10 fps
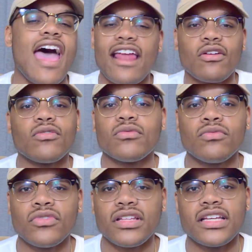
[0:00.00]
don't
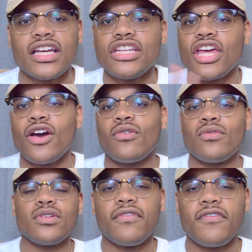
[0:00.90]
really
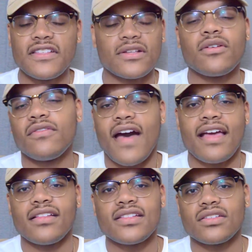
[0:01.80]
condone physical
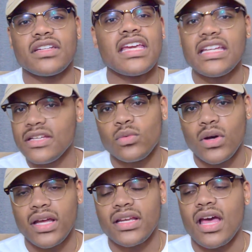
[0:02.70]
violence on
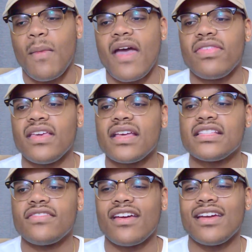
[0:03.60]
anyone. I think
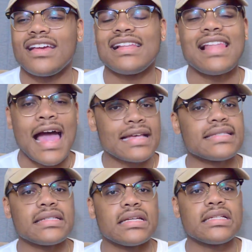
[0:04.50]
it's very
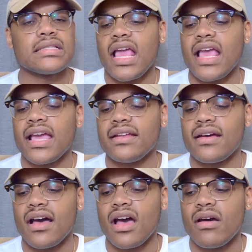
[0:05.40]
classless,
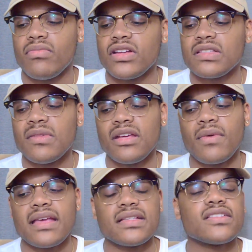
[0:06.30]
and there's many
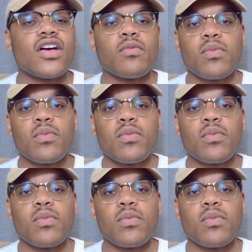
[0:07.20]
ways to solve